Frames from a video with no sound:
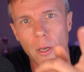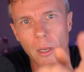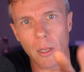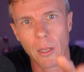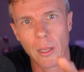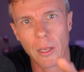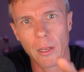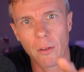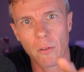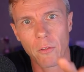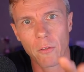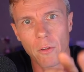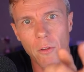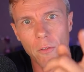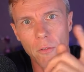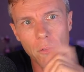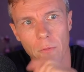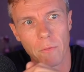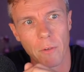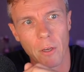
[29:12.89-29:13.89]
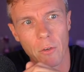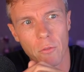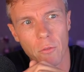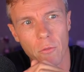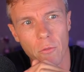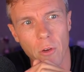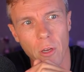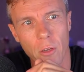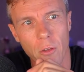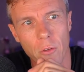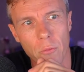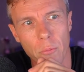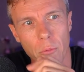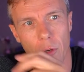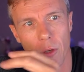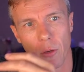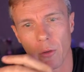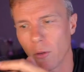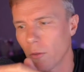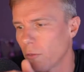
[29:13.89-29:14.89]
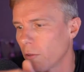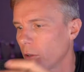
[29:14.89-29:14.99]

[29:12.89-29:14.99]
and lens is the facial tracking is pretty good.